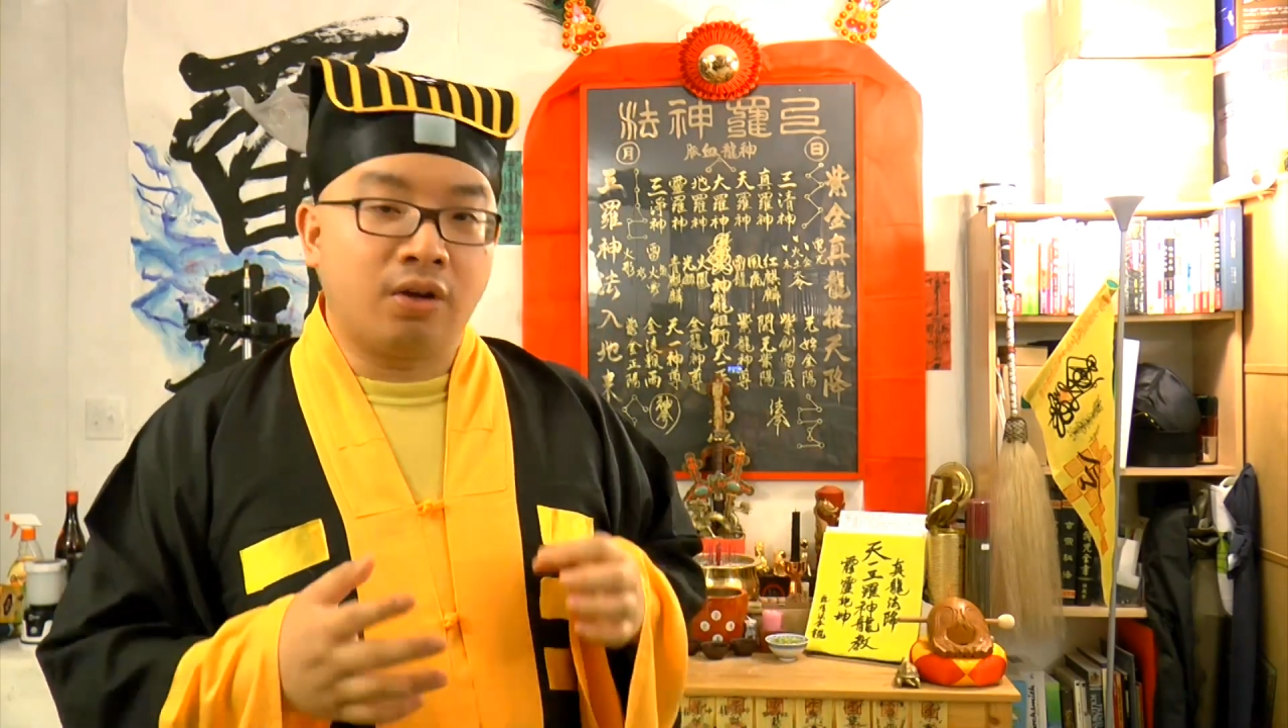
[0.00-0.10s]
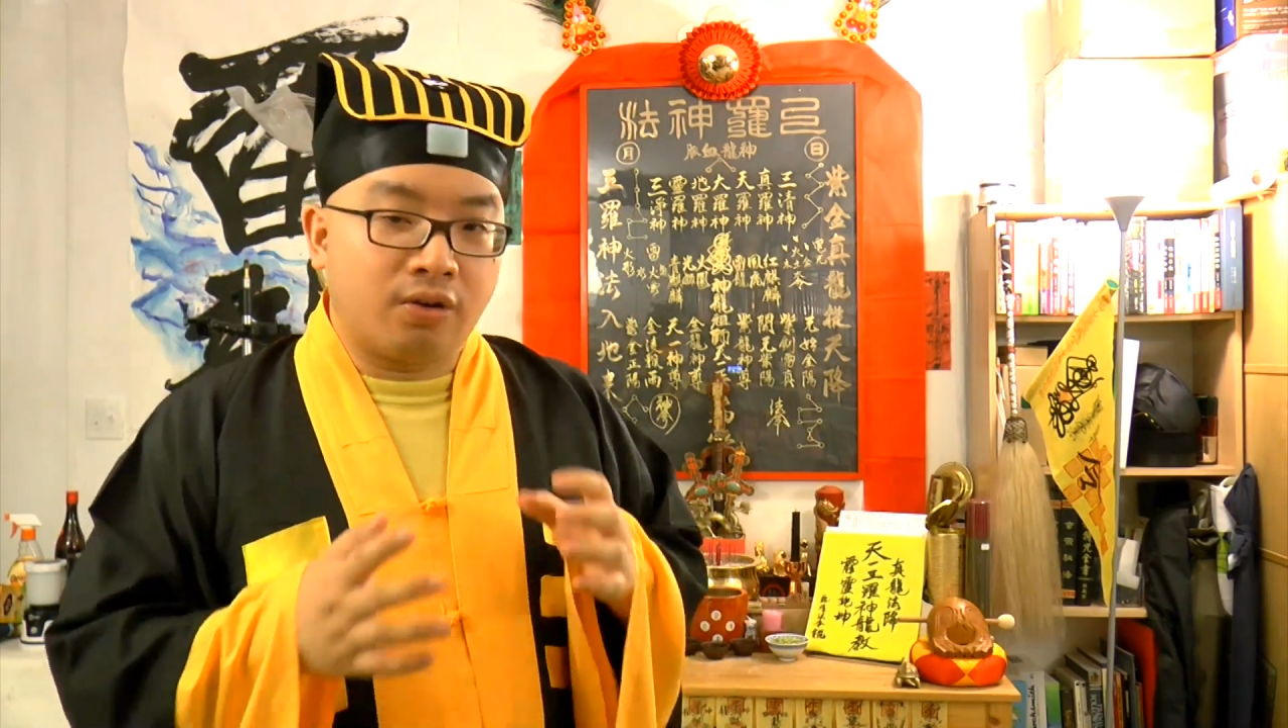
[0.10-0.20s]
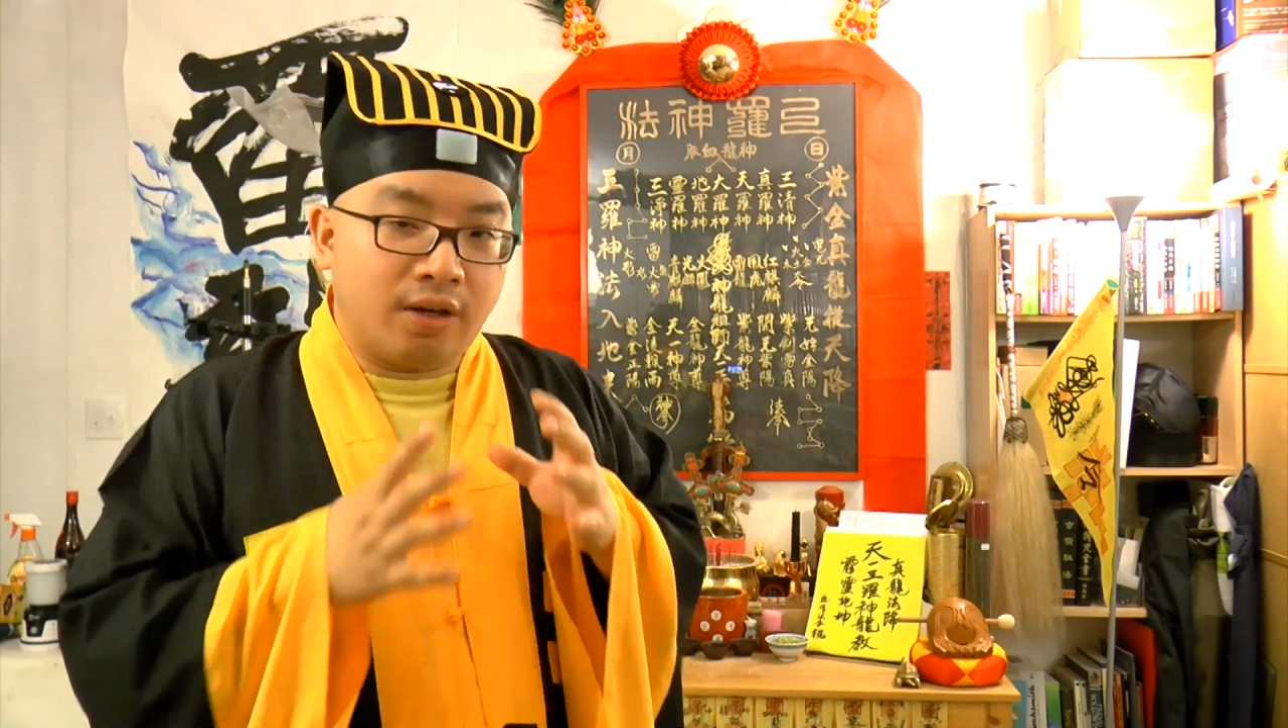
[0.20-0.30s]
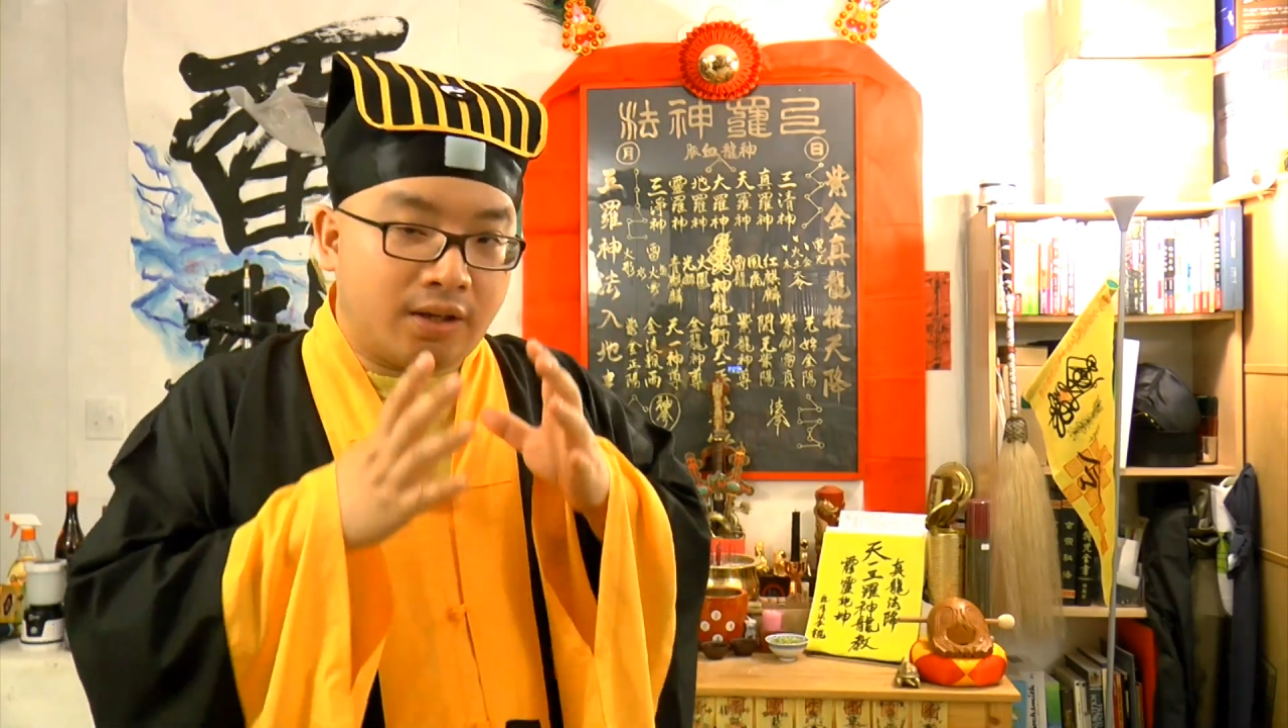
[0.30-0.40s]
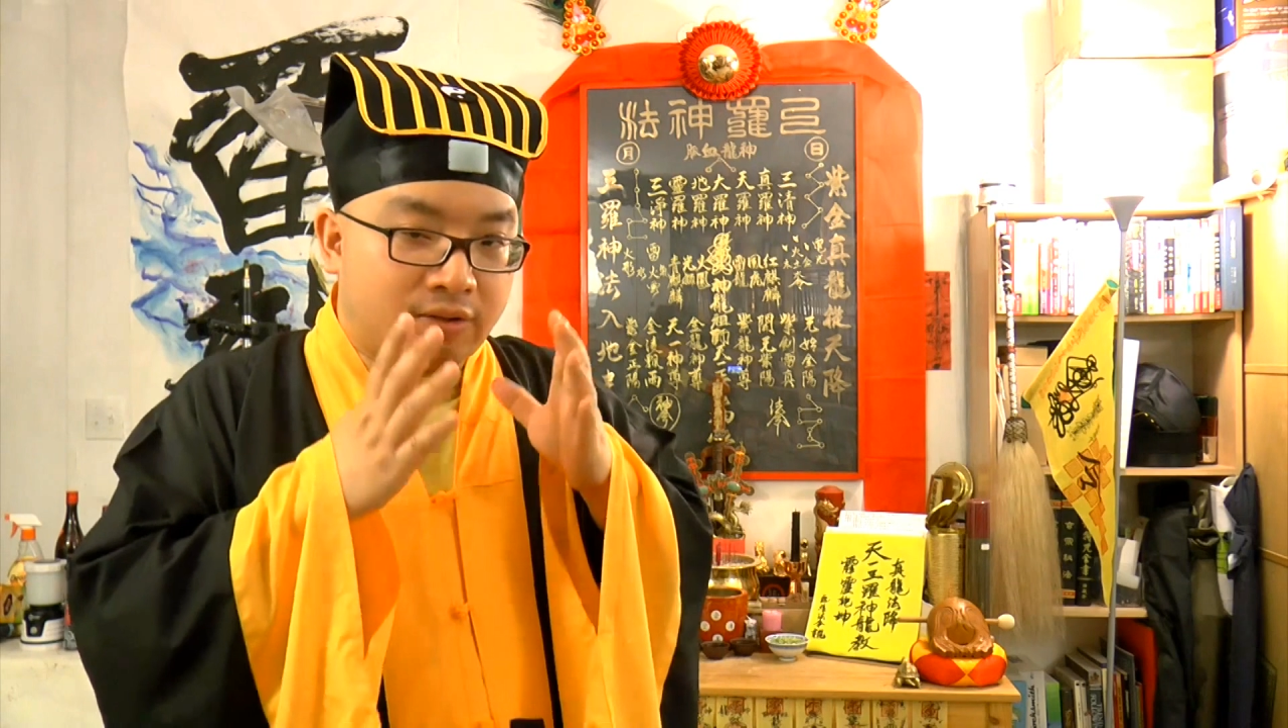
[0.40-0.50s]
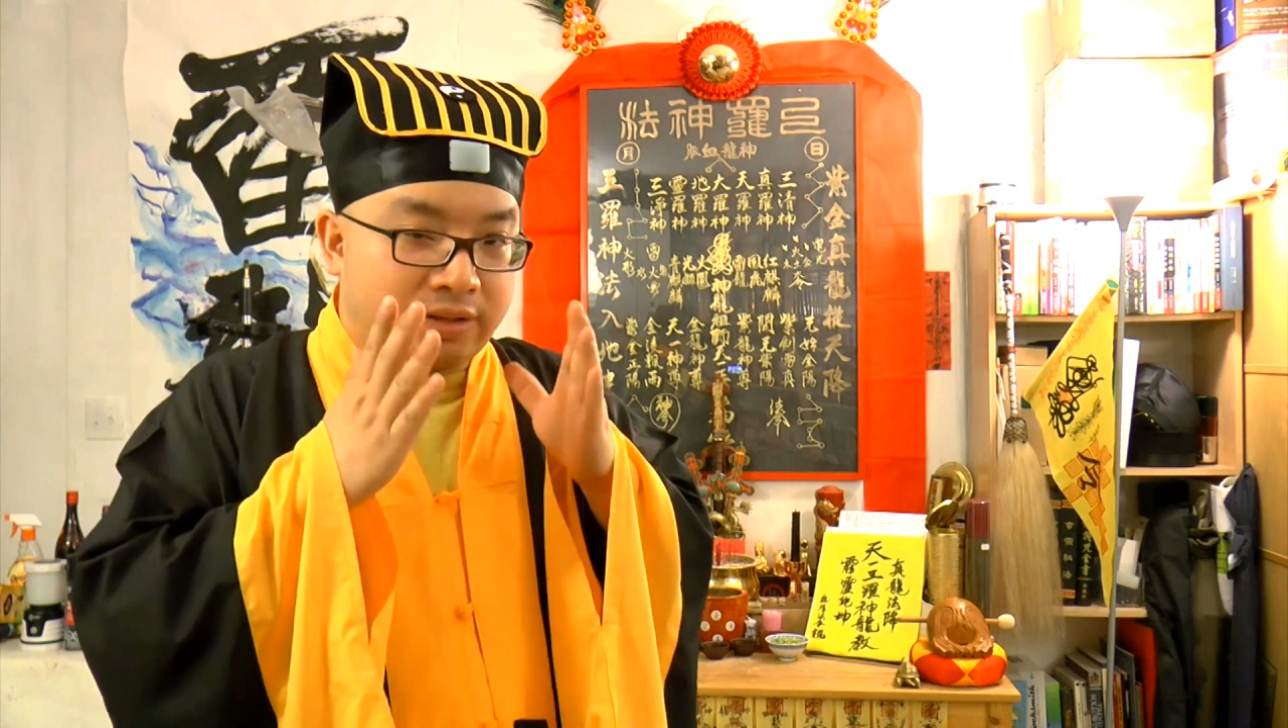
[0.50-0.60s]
You need to